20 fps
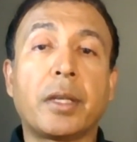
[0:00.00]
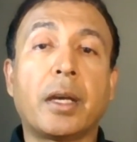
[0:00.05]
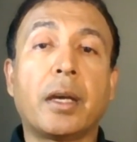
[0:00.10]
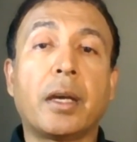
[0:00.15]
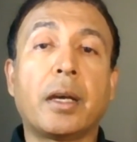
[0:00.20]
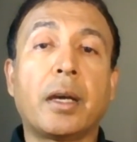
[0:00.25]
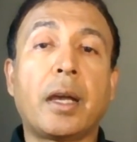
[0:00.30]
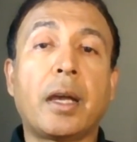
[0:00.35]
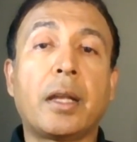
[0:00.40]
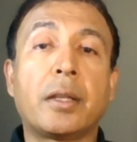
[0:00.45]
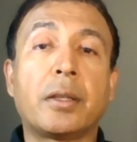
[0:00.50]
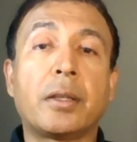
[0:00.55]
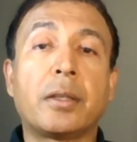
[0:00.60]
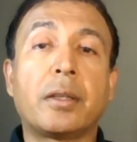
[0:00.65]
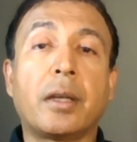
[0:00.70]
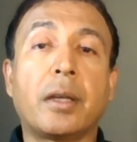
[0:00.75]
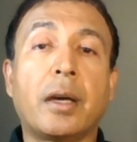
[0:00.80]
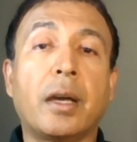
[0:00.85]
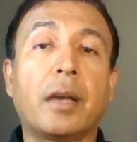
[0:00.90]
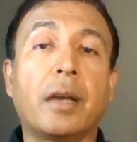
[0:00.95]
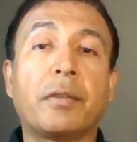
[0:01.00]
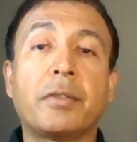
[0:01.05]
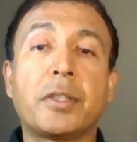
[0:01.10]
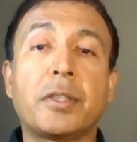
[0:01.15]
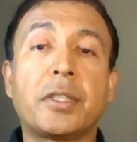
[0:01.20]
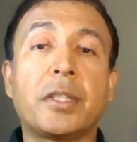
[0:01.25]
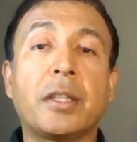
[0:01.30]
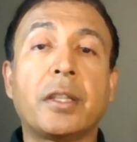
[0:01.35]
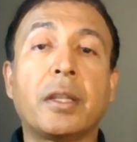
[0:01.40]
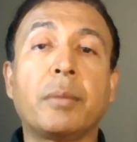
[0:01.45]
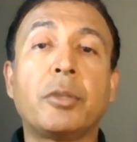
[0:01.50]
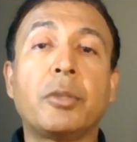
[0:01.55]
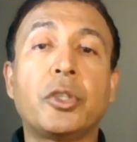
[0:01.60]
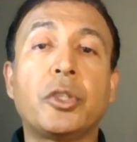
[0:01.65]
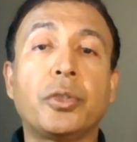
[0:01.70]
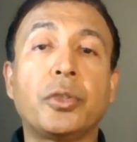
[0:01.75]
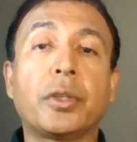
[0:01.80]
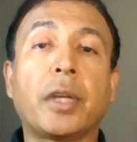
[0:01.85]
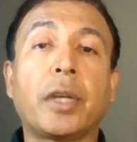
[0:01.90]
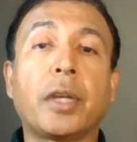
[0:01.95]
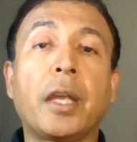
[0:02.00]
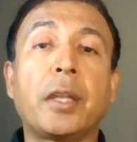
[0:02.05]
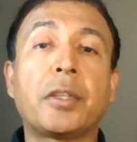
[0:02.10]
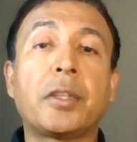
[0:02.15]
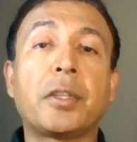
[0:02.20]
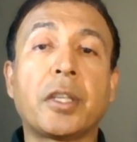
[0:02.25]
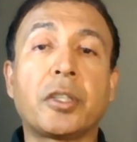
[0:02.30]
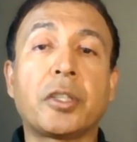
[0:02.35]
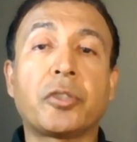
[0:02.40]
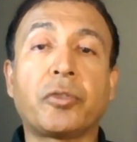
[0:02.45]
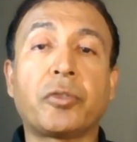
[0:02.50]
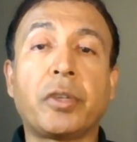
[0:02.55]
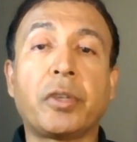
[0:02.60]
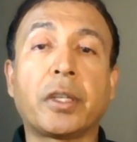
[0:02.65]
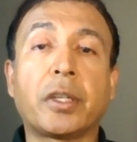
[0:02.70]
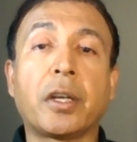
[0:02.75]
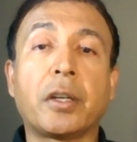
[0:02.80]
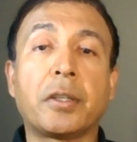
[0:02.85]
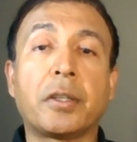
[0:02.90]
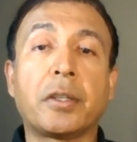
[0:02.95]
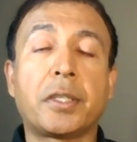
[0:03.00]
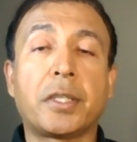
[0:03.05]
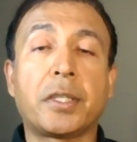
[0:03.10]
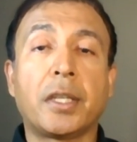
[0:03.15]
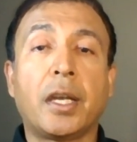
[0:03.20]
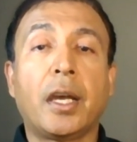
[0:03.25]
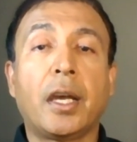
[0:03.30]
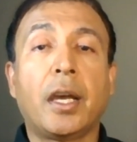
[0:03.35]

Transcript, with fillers: uh, and I haven't seen them issuing any such credit cards.